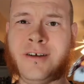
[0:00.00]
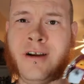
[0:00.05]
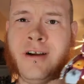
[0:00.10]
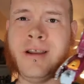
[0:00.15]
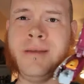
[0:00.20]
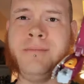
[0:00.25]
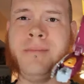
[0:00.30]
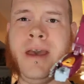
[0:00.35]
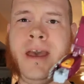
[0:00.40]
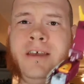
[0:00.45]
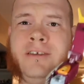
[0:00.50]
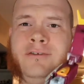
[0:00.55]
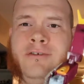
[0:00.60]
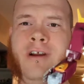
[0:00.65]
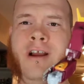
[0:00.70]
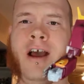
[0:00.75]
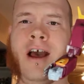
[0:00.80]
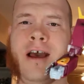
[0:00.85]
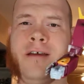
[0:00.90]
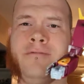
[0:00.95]

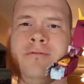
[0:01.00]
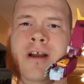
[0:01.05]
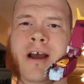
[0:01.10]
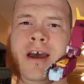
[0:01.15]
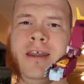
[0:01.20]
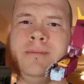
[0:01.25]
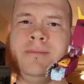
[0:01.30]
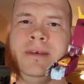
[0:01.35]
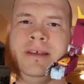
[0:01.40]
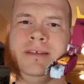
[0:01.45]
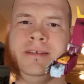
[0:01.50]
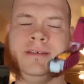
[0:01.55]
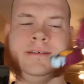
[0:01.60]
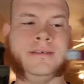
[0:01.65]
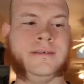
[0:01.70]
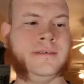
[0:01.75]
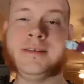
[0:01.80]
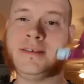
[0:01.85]
Targetmaster Hot Rodimus.